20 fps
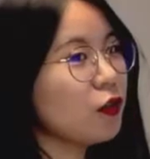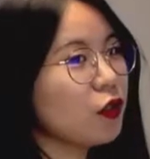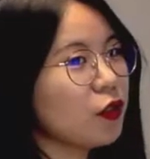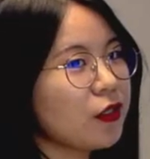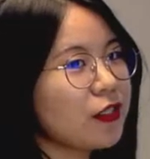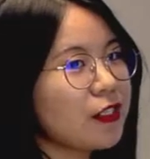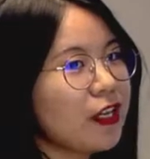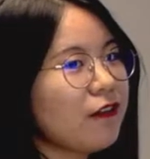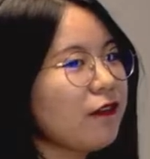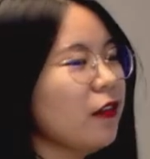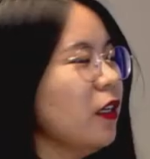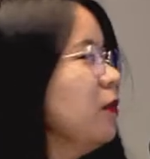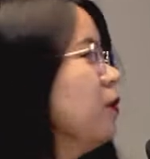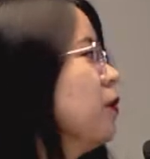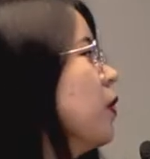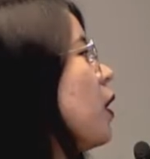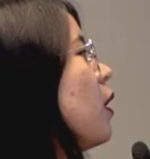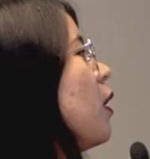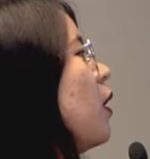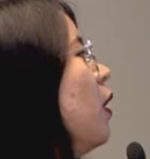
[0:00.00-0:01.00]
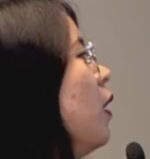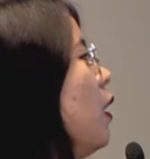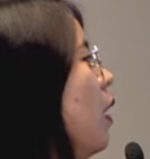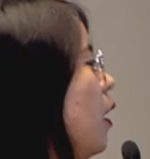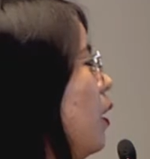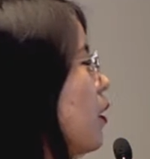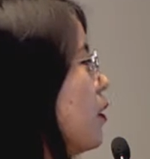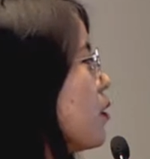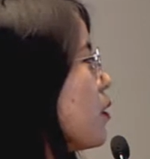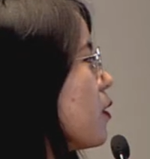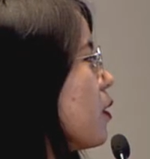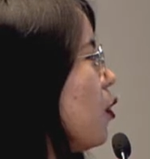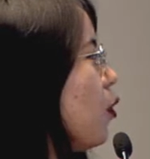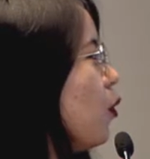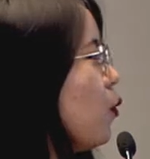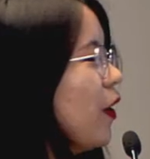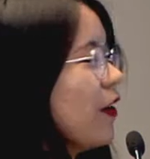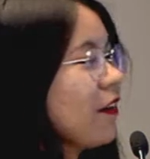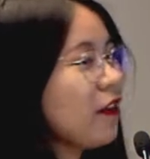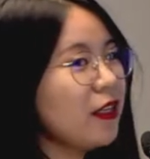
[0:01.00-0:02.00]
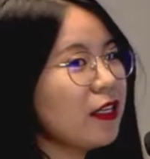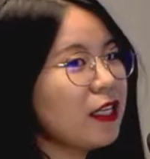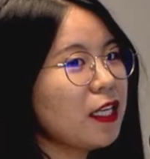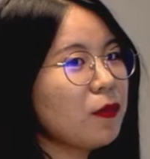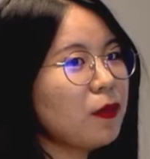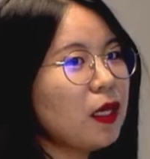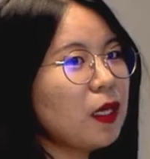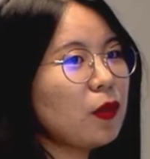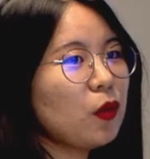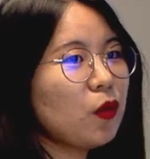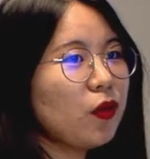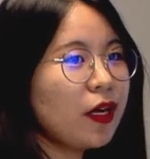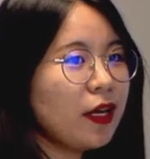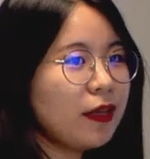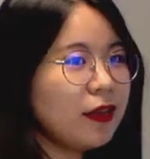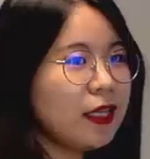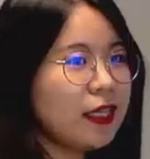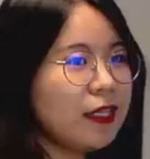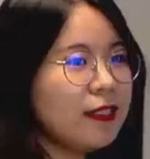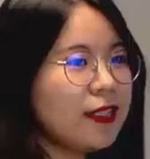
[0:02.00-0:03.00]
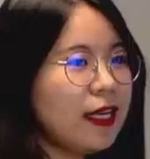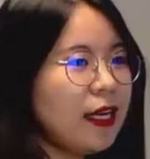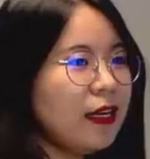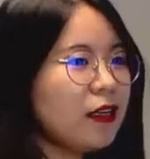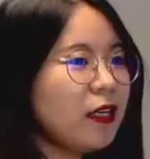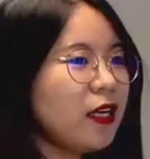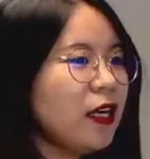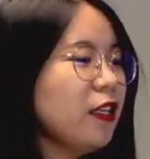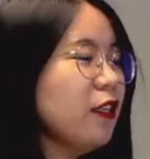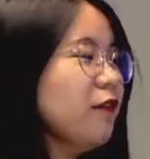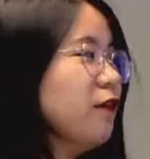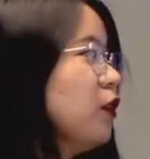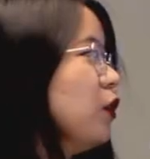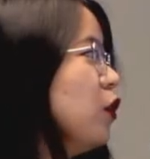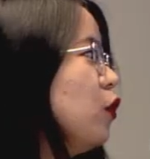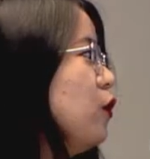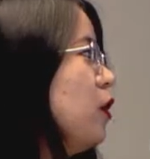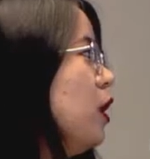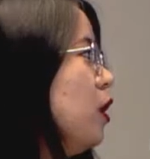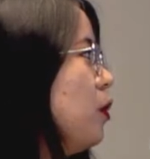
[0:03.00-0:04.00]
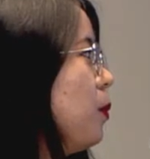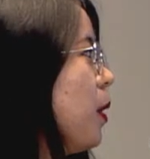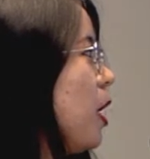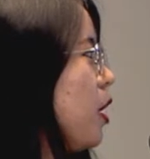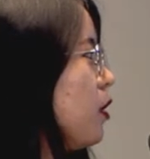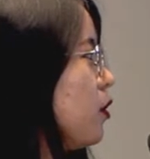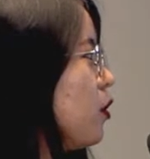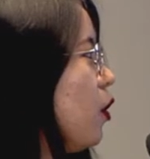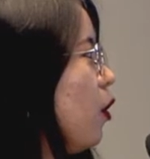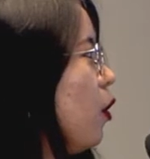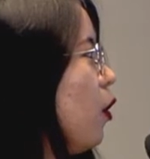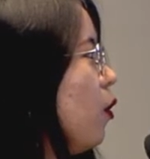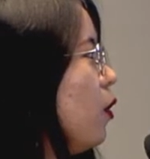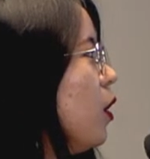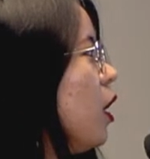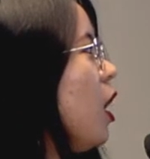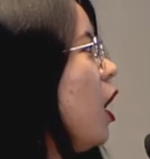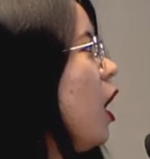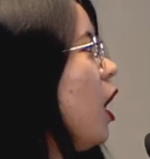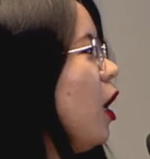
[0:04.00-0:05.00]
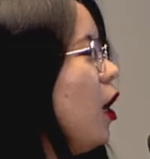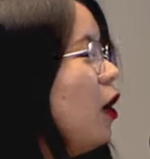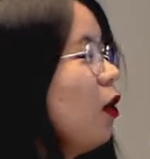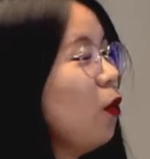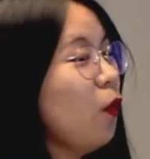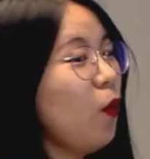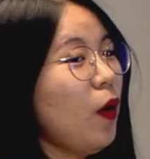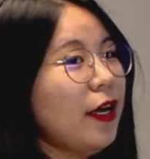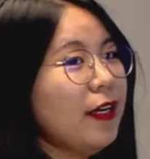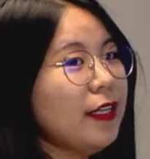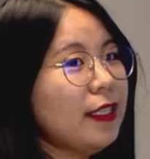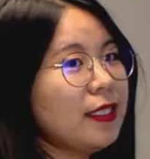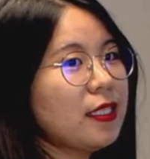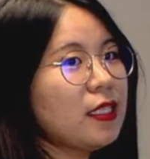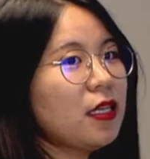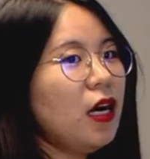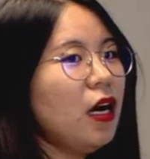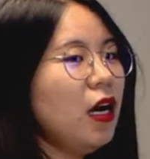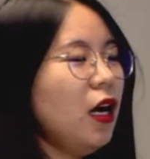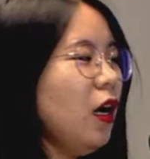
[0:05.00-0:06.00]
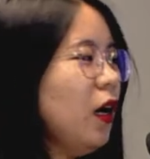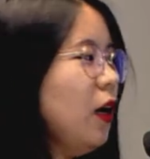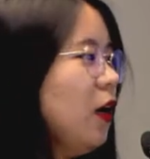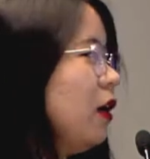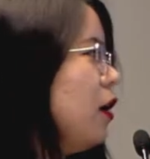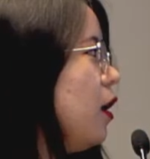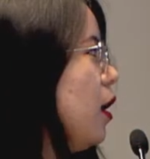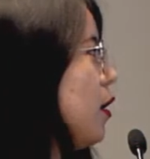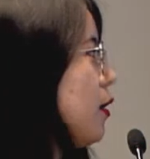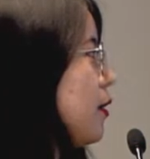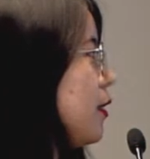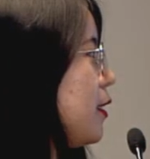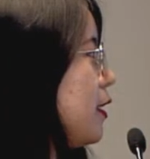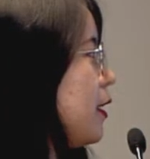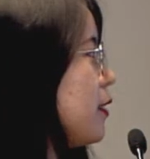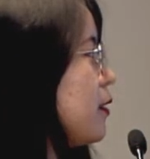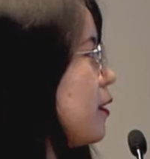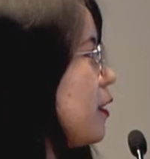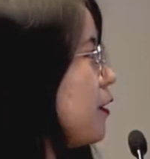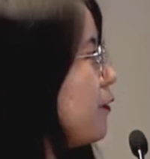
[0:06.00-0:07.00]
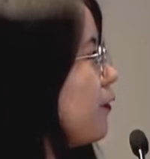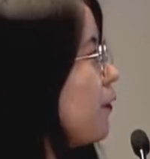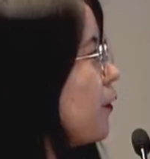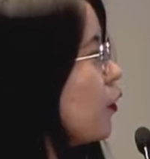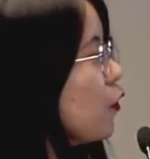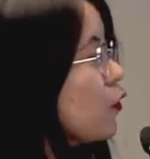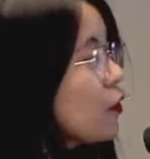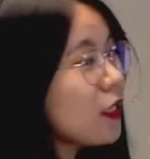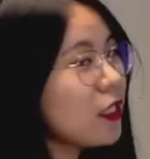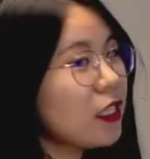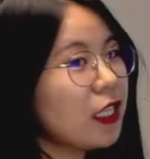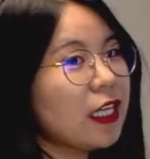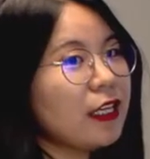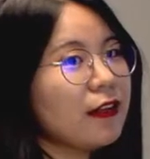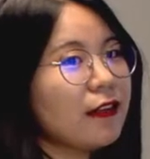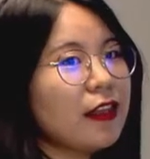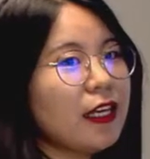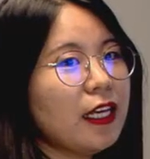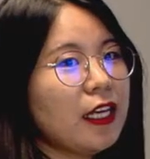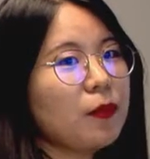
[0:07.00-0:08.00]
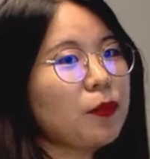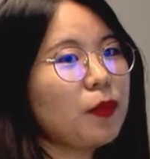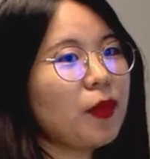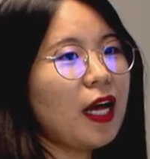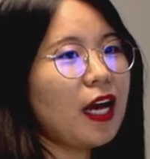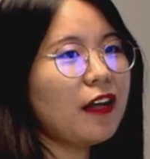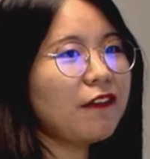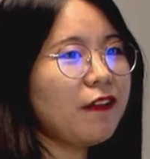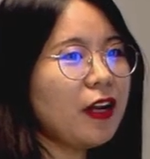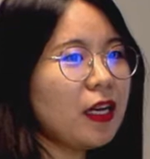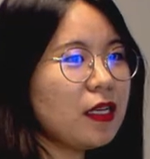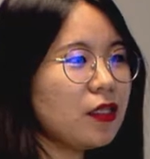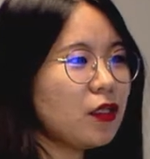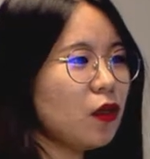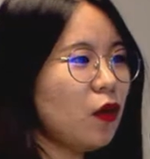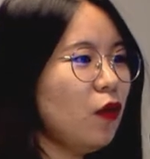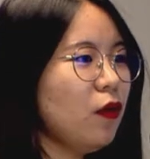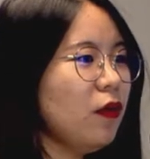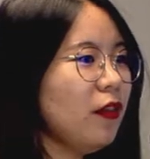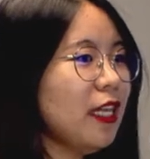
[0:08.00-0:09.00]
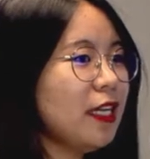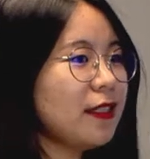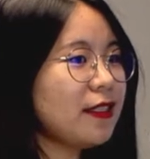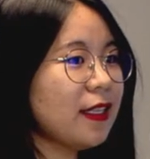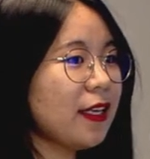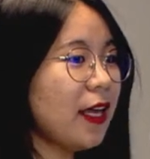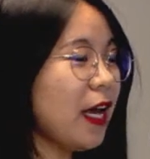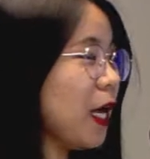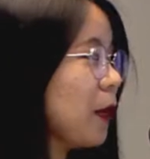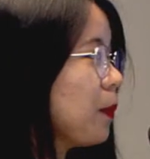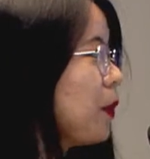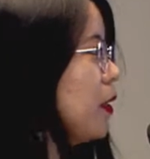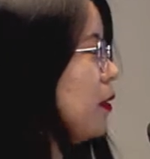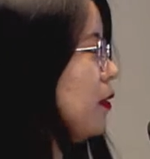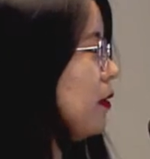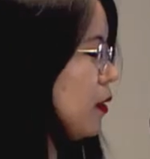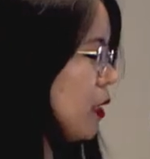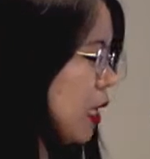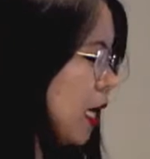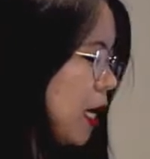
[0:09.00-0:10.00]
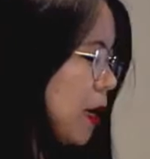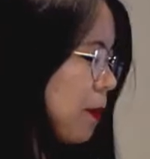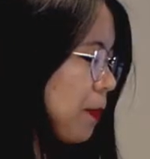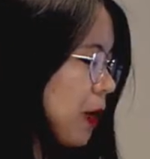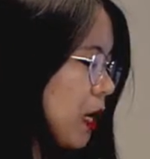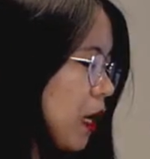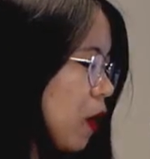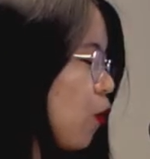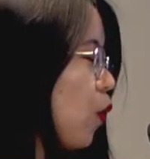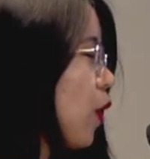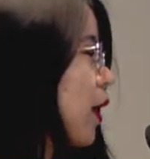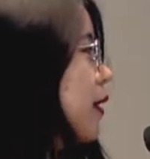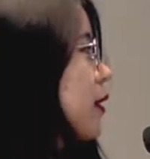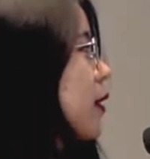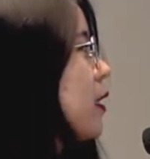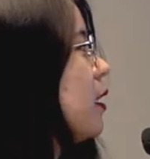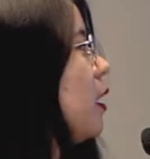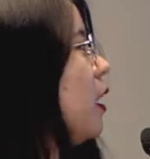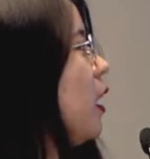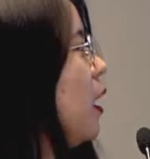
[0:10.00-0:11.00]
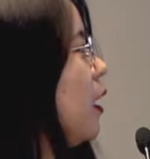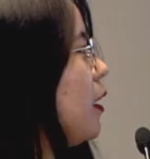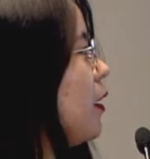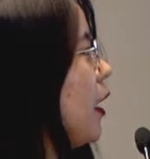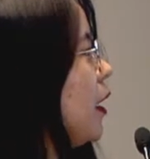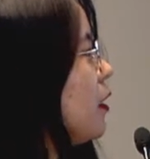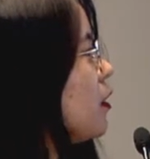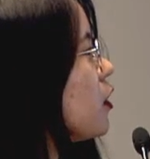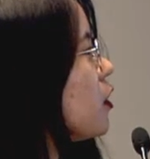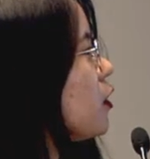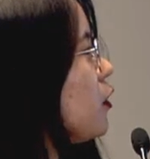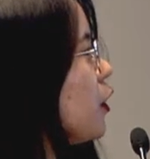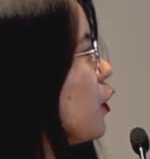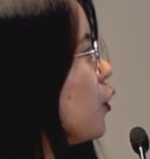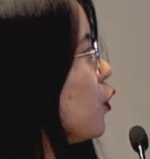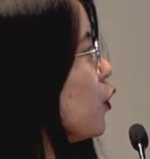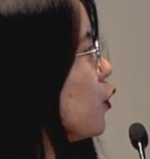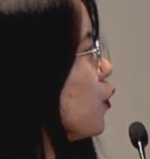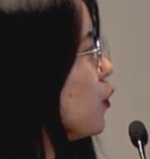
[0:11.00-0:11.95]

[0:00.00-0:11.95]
to 7. Uh, so we are thinking maybe we can design kind of new nanoparticle uh, when it uh, uh diffuse in the blood vessel, nothing happen. But when it enter into